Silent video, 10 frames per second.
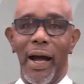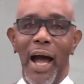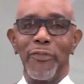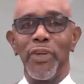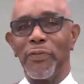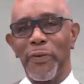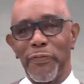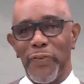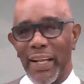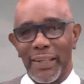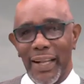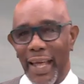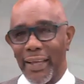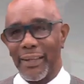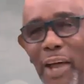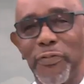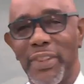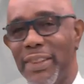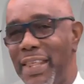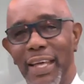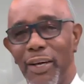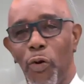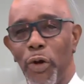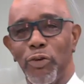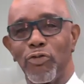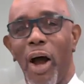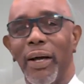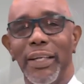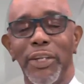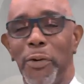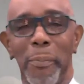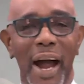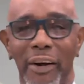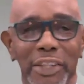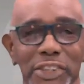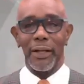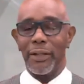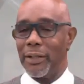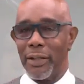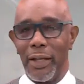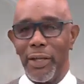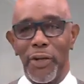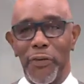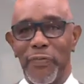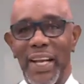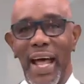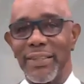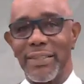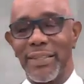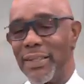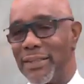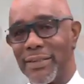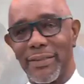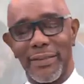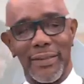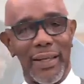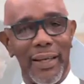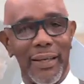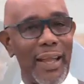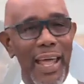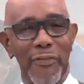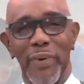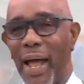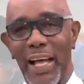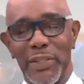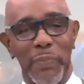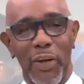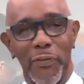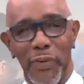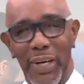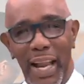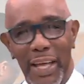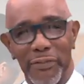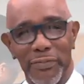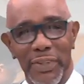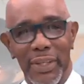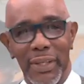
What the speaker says: Have you ever felt like everything going wrong in your marriage, in your finances, in every aspect of your life?